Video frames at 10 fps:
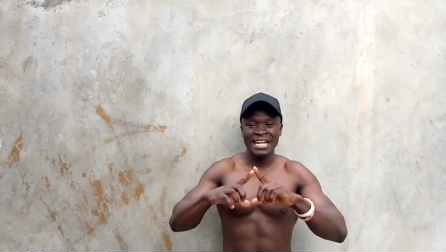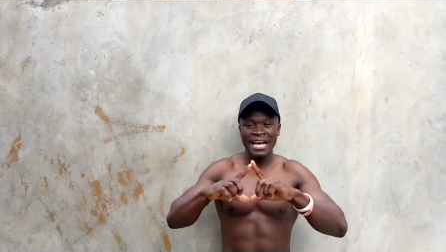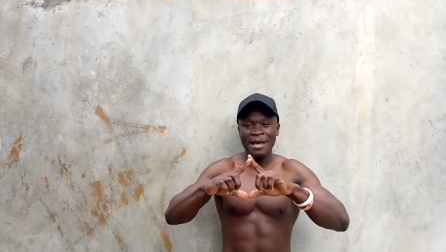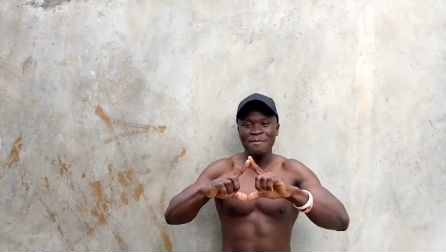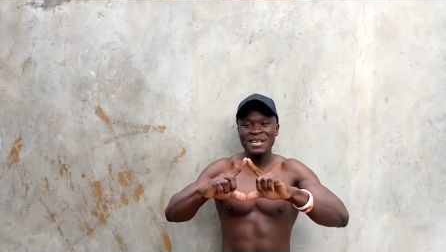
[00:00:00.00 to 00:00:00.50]

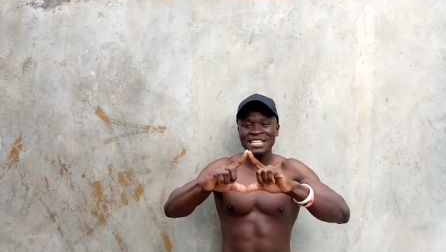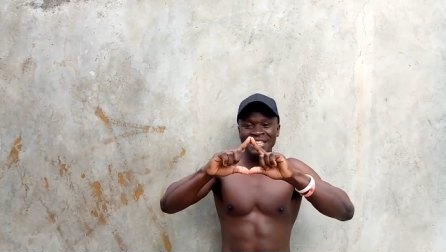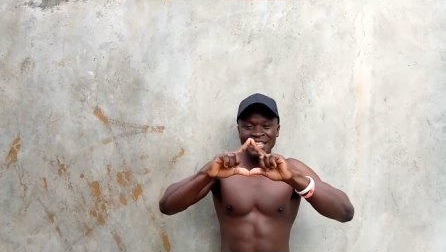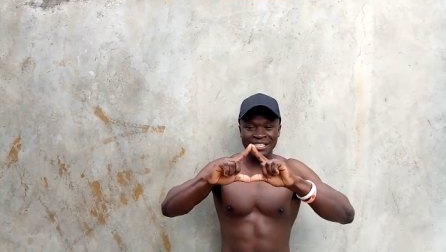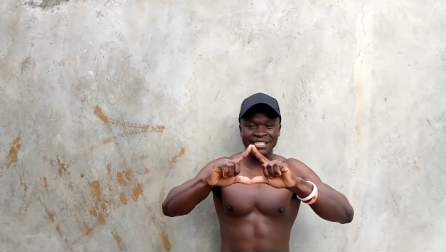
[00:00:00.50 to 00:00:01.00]
I mean
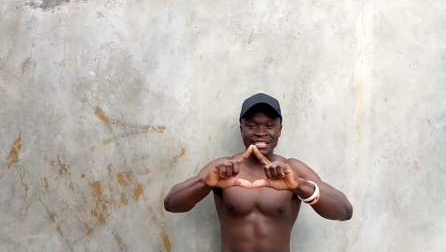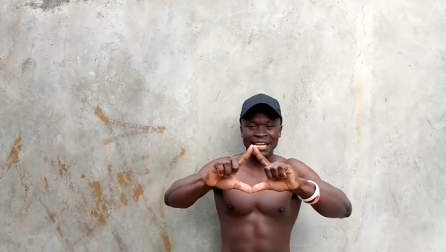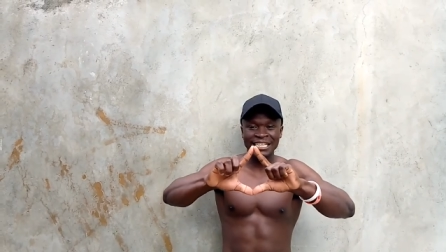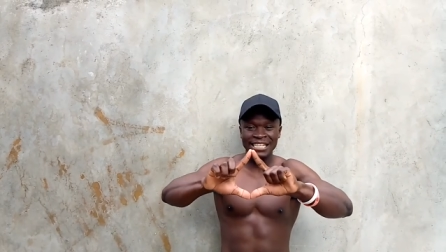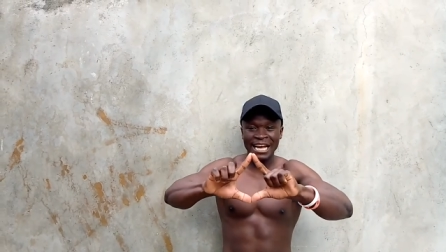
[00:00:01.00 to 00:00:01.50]
this,
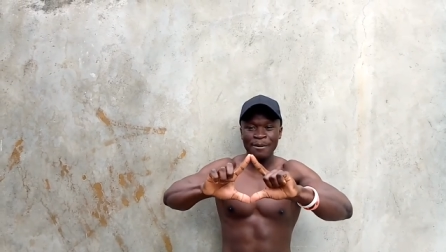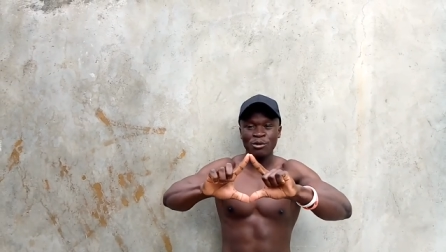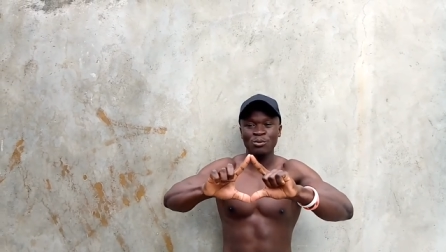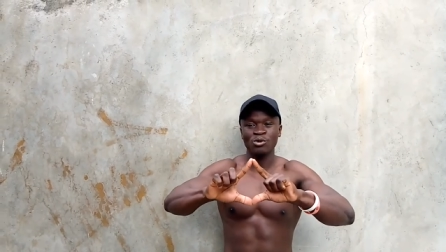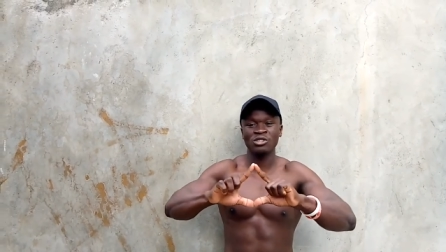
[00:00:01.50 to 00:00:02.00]

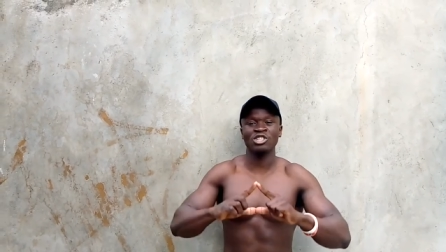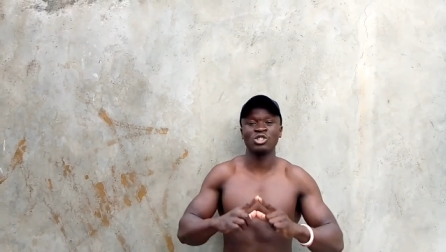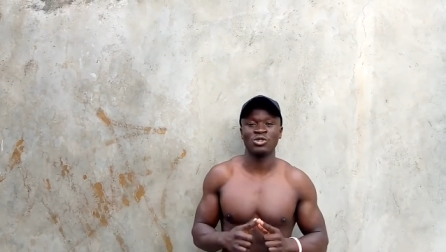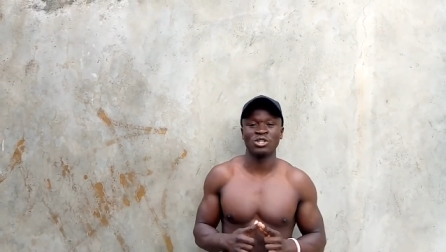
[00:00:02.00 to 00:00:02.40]
diamond position.